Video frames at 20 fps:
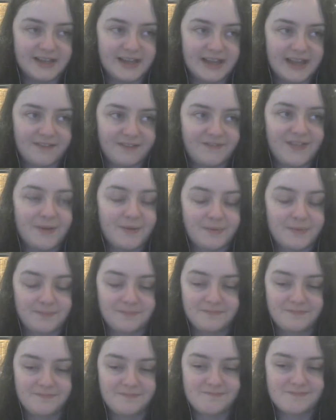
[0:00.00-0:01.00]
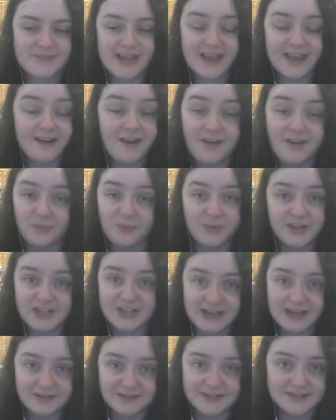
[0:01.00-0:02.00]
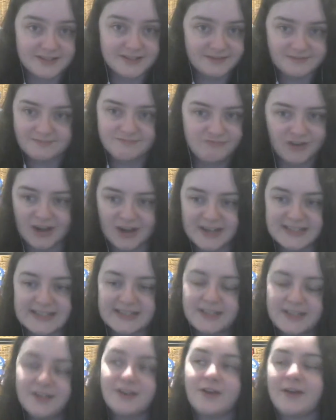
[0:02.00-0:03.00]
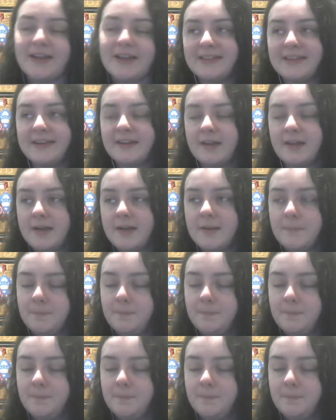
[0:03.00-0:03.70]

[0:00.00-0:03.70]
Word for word: if there were 10 other witch houses rising. You know, I think